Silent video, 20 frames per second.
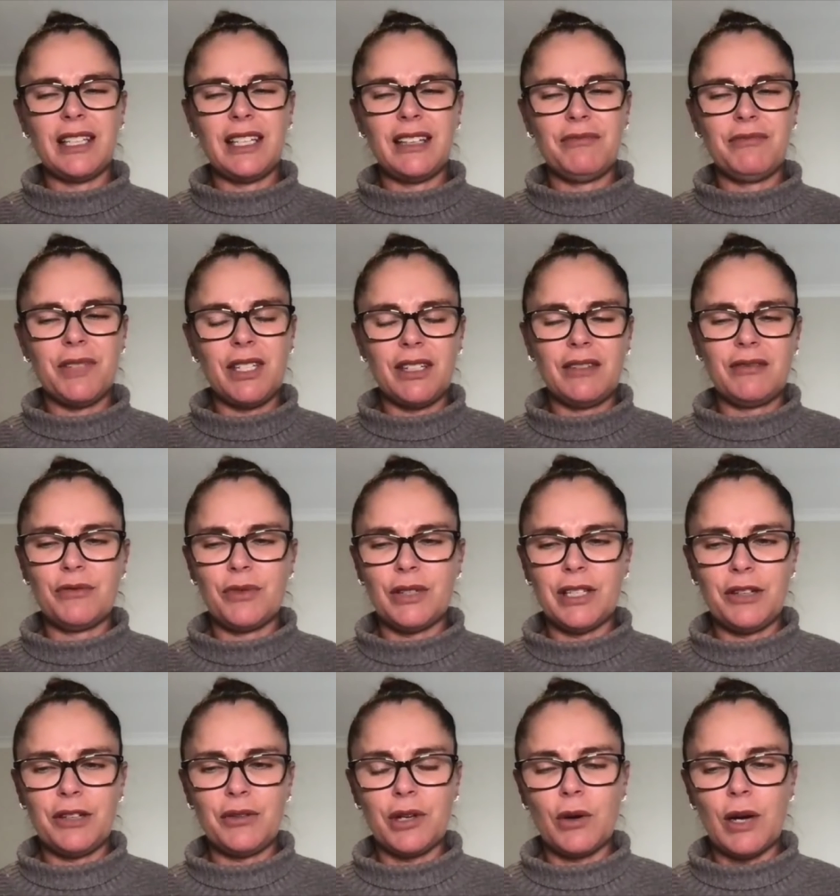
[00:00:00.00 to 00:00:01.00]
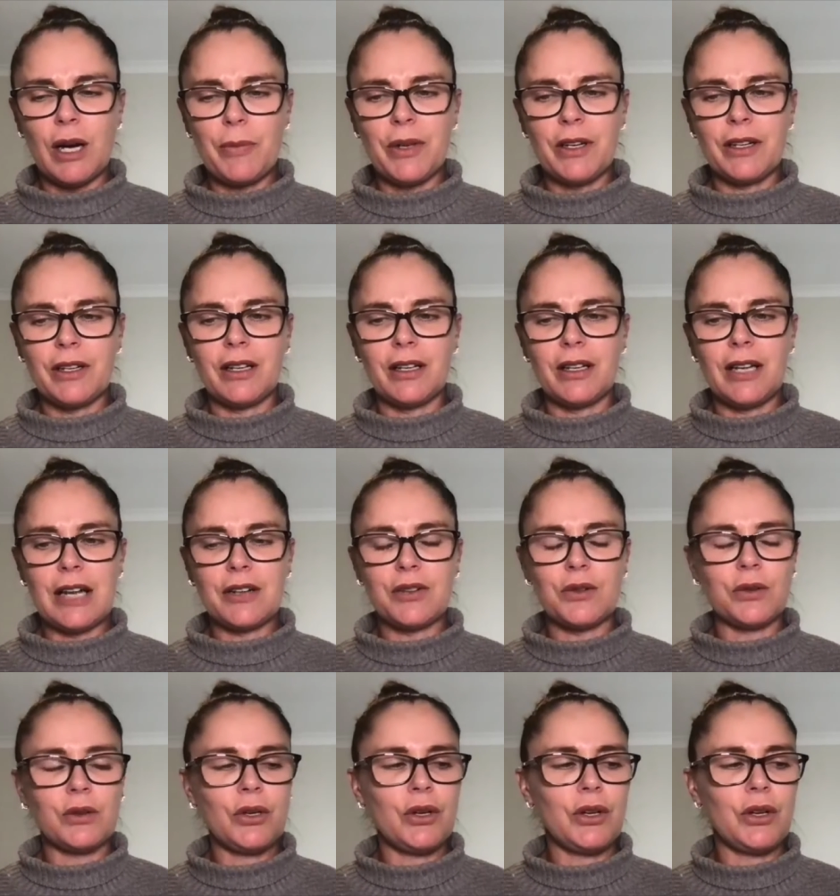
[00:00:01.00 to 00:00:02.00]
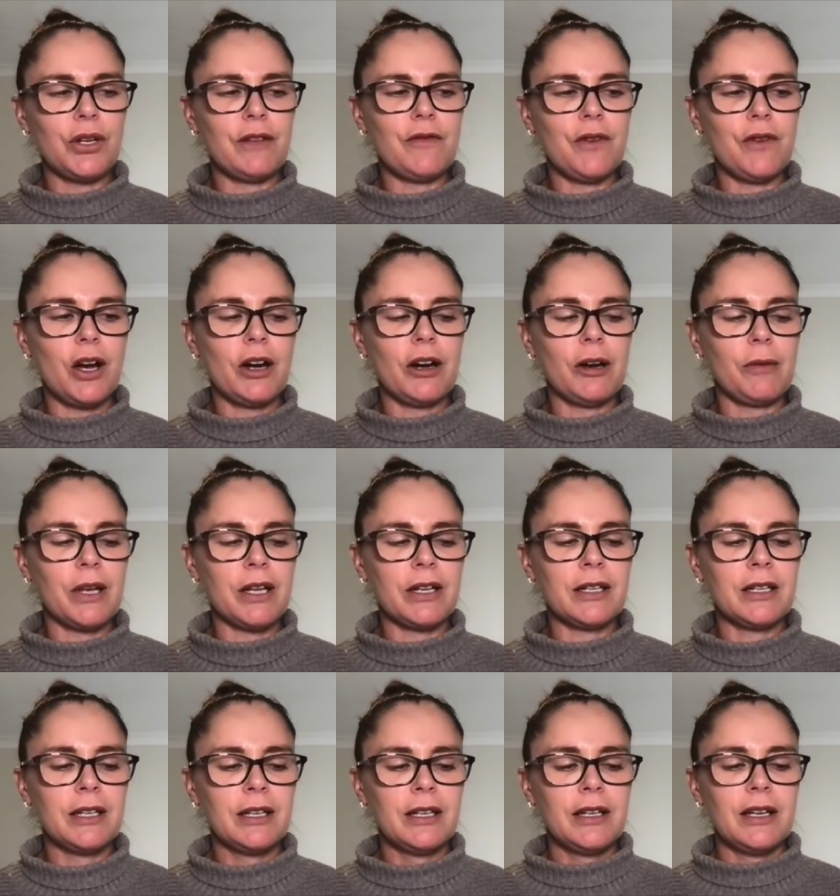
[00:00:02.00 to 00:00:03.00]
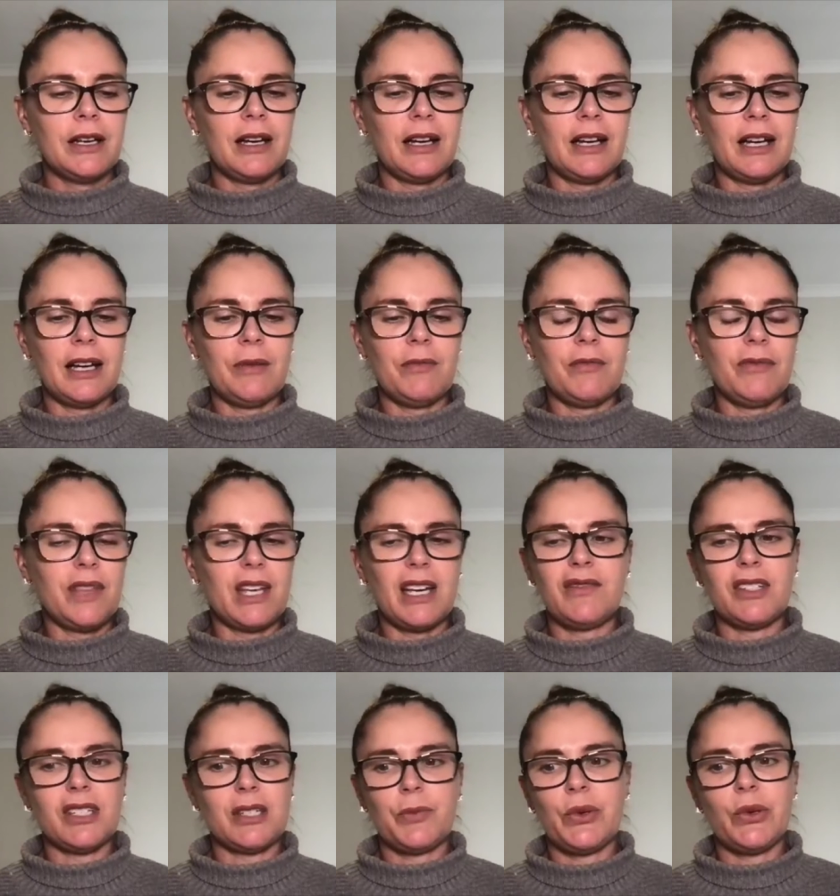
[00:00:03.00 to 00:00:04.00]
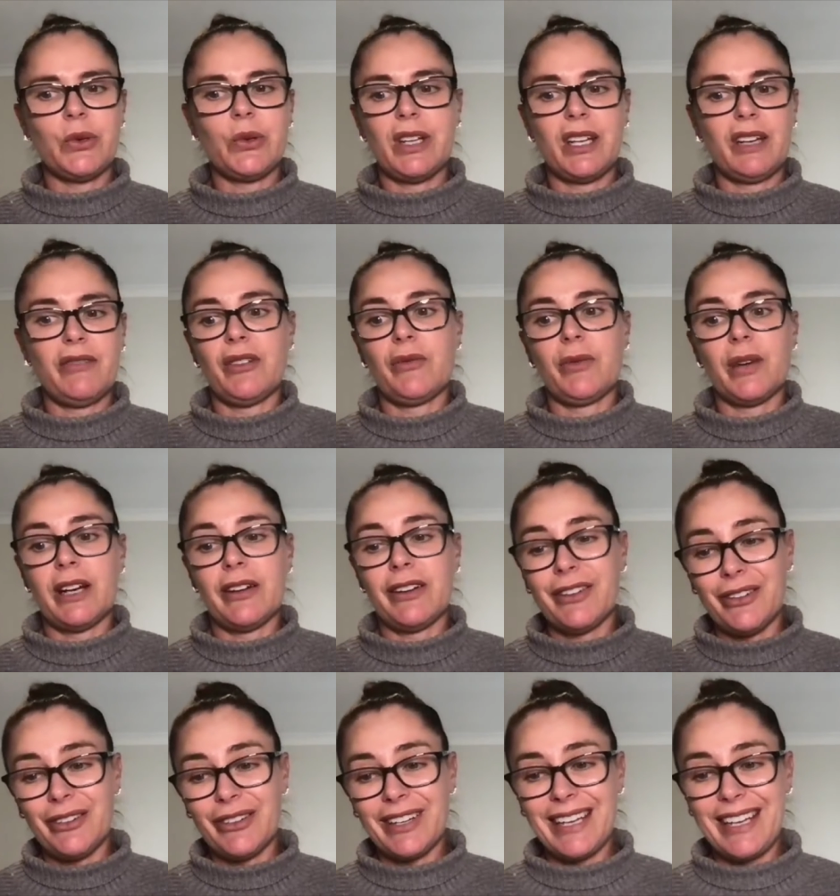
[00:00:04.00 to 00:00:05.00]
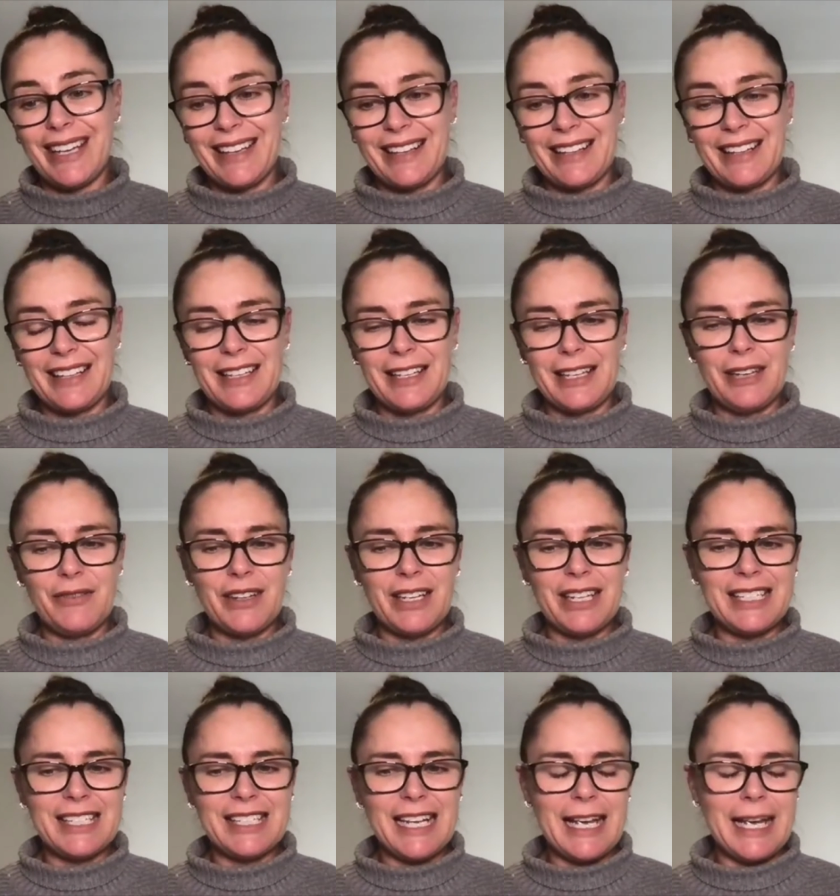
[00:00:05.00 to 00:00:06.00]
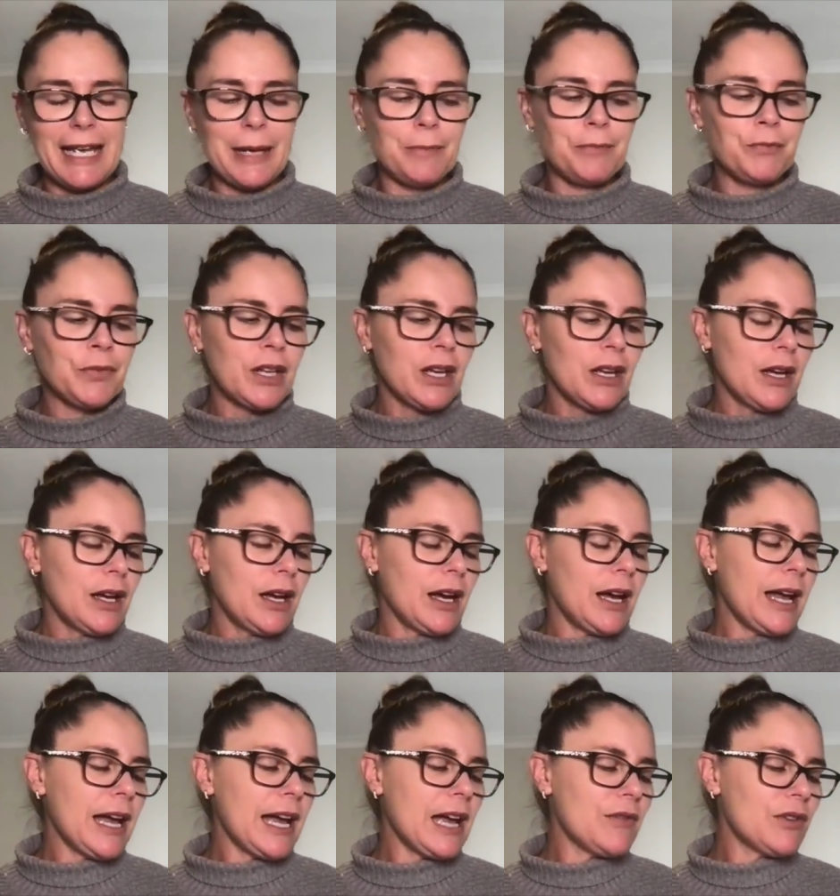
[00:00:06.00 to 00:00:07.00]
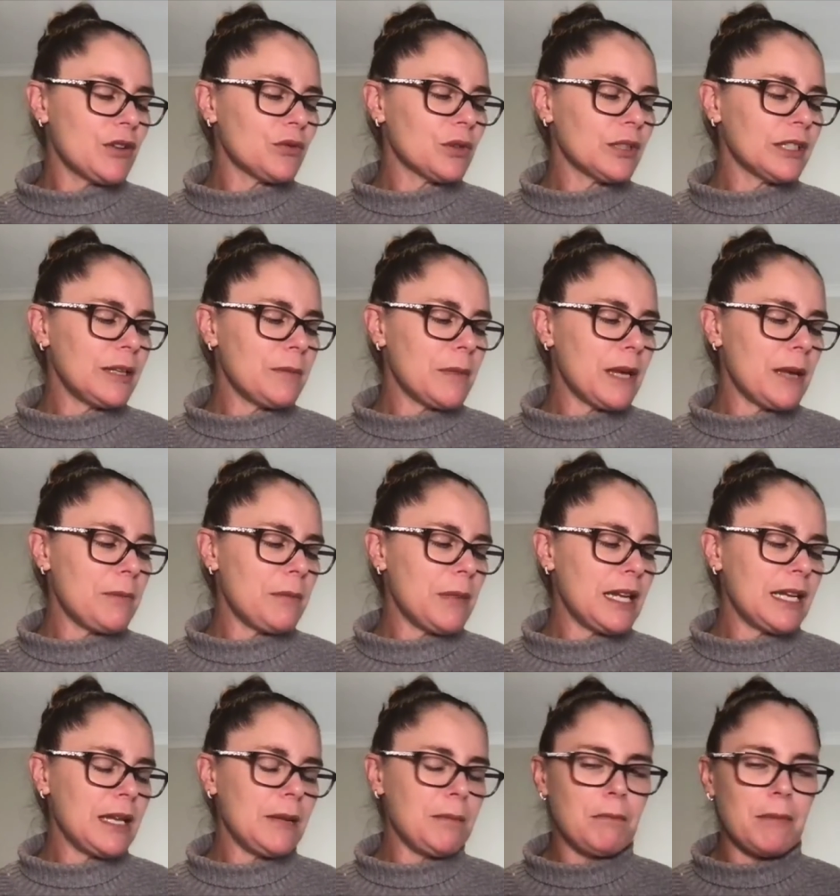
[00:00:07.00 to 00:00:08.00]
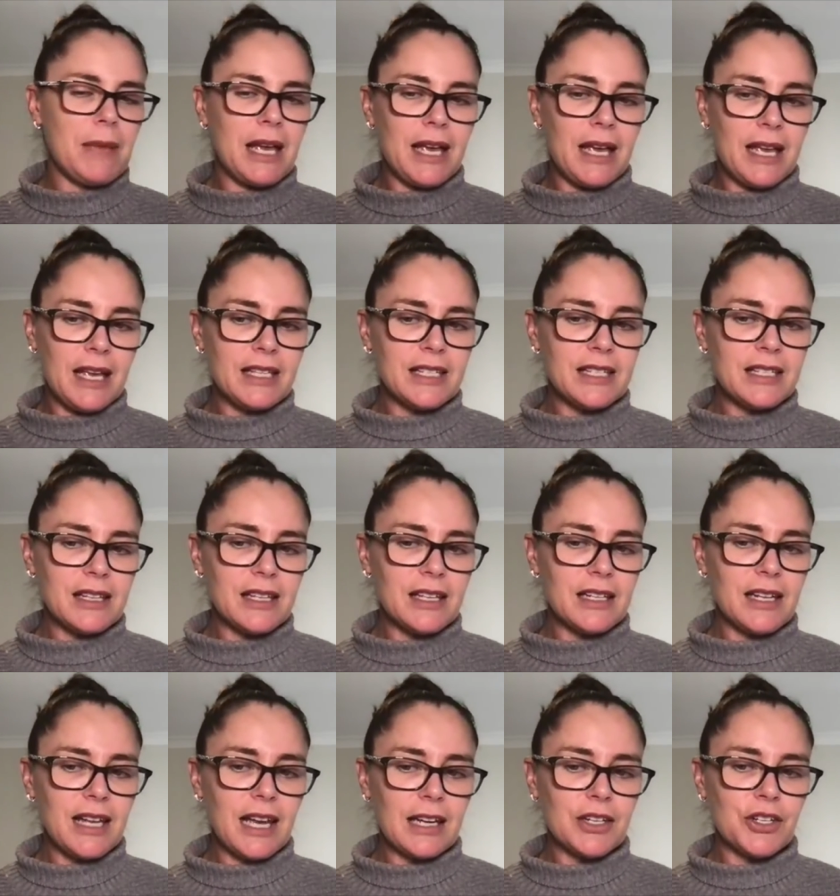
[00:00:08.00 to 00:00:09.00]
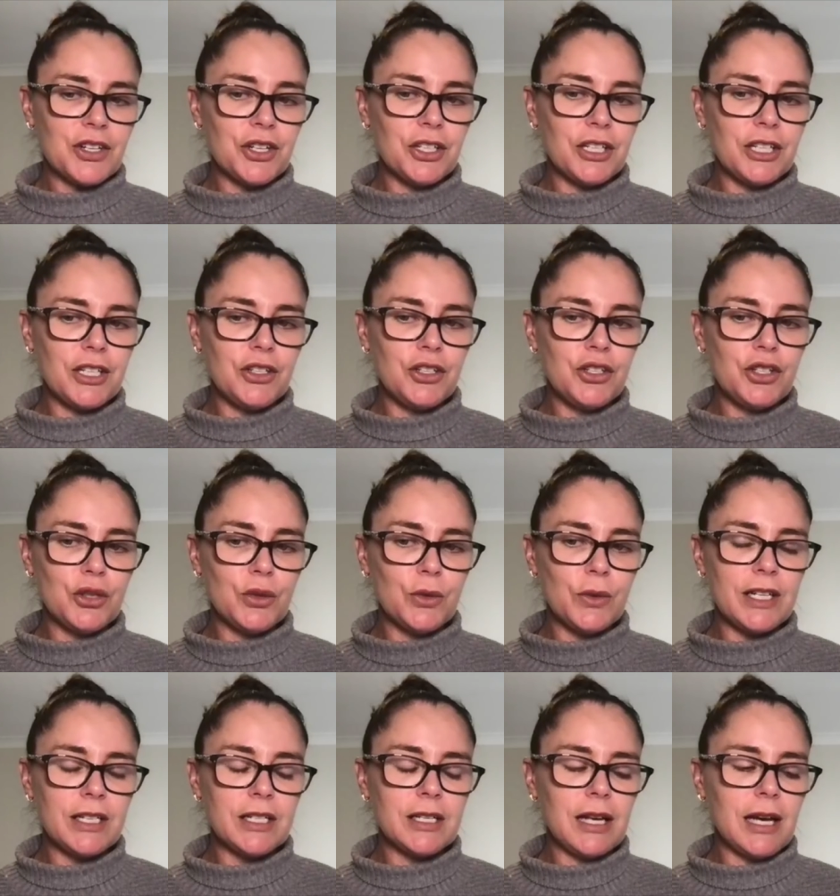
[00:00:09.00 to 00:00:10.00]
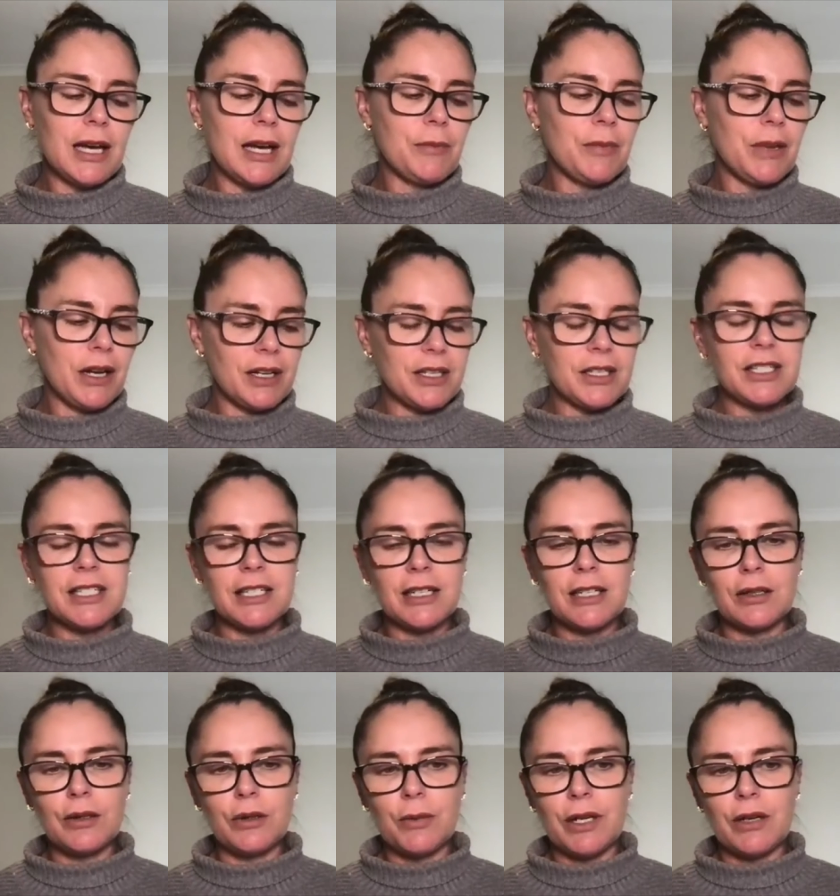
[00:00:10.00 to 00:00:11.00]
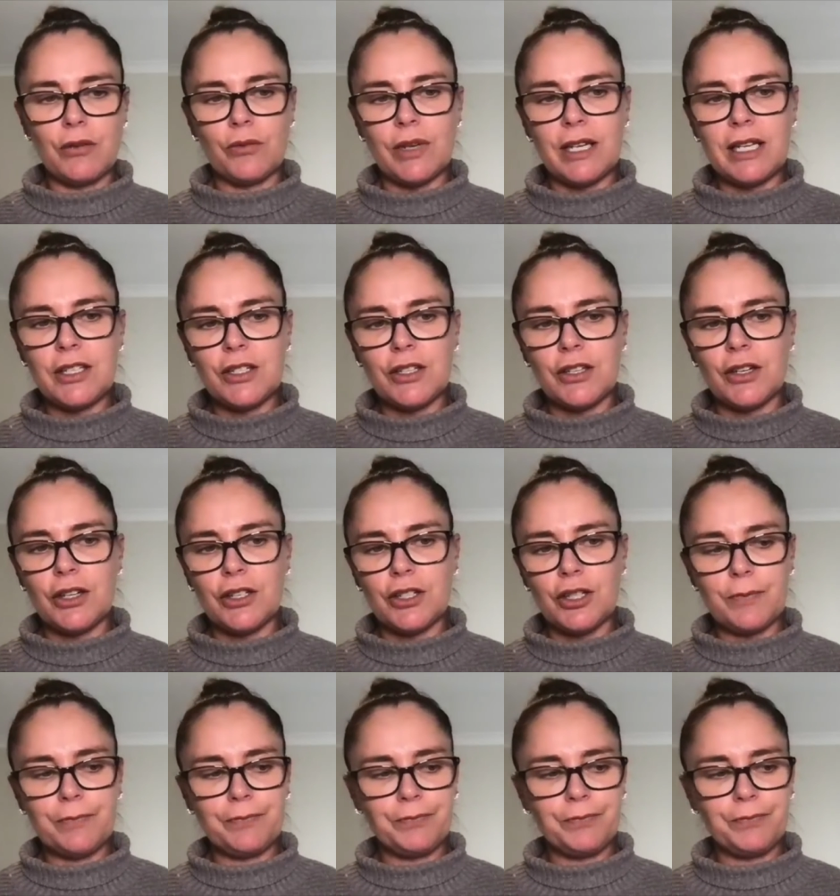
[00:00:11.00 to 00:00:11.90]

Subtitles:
didn't really grow up in a natural herd environment, they've just pooed everywhere and not given a damn. I haven't really met many mares that actually do it, but I just did a little bit of research